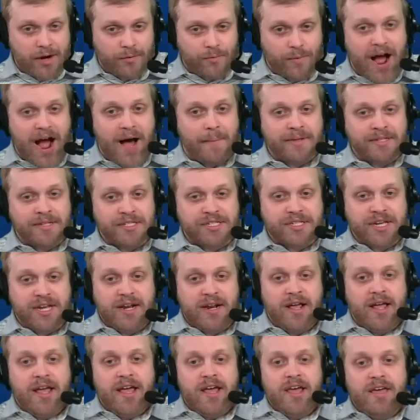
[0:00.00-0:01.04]

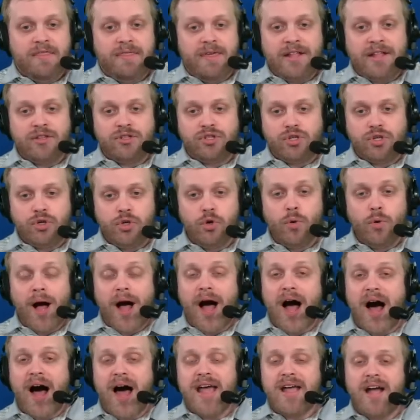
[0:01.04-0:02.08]
Robinson, then 2
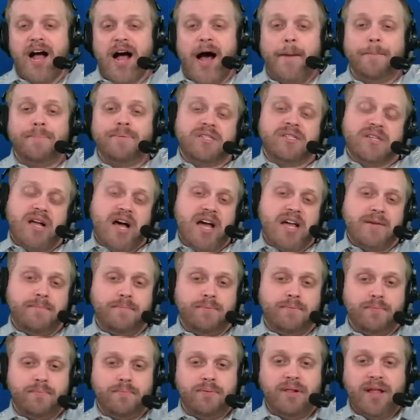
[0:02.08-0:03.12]
high upside
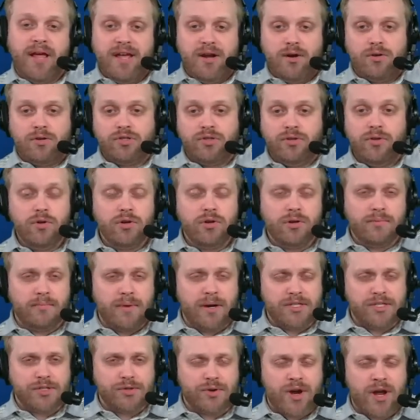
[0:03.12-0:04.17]
players. Luke
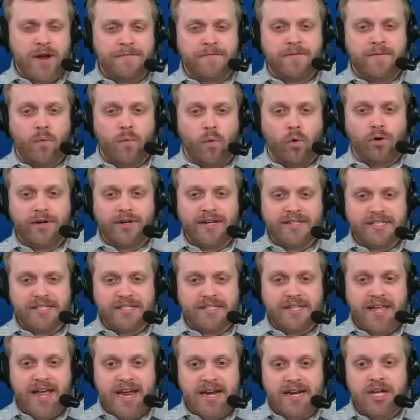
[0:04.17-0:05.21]
Musgrave from Oregon
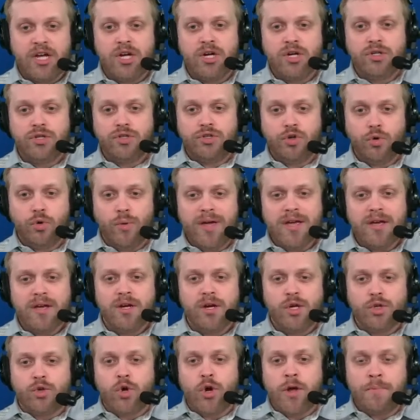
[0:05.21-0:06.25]
State, Tui
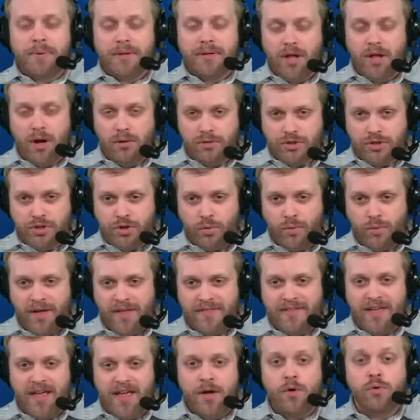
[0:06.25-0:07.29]
Tuipulotu,
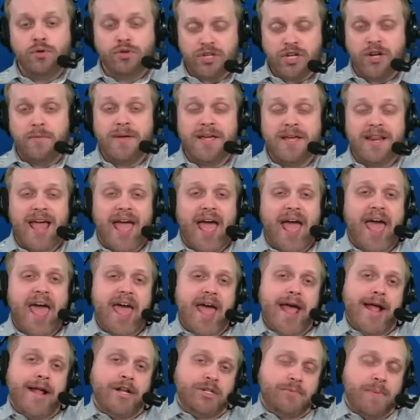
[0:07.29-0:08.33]
who's going to be an
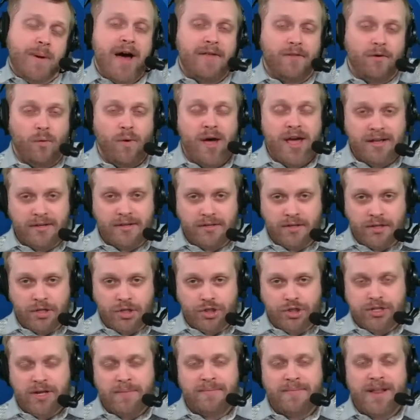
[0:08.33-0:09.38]
edge, by the way. He
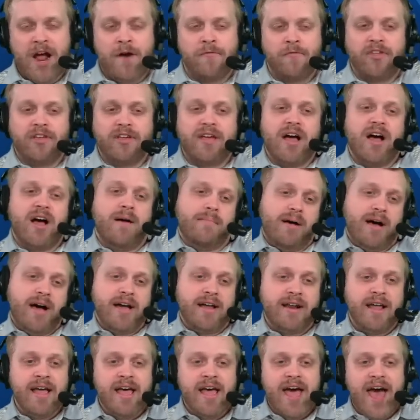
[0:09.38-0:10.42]
slimmed down for the
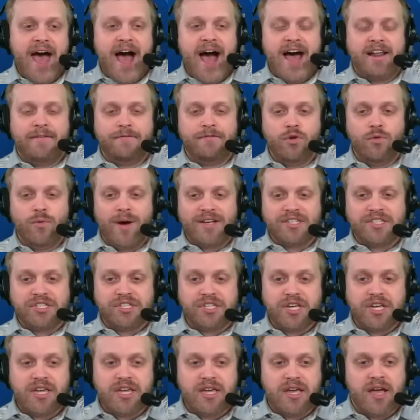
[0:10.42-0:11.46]
combine out of
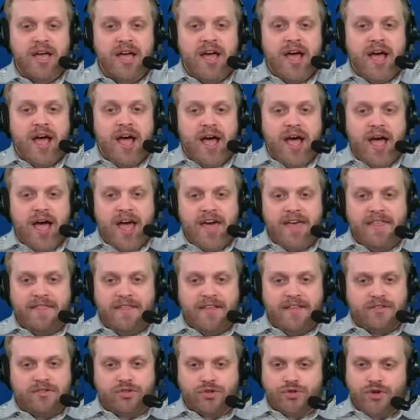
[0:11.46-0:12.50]
USC. And
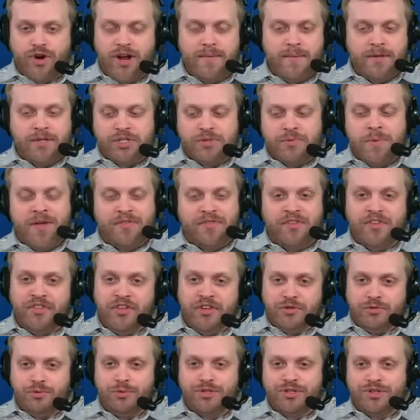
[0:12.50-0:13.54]
Trayman Smith.
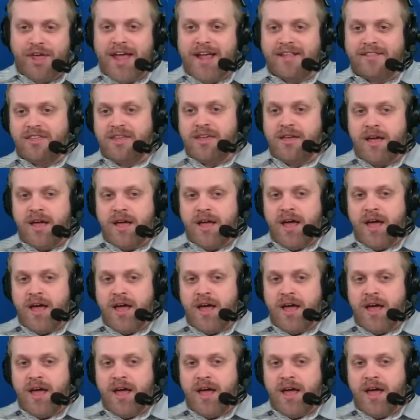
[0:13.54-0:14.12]
This was like Terrell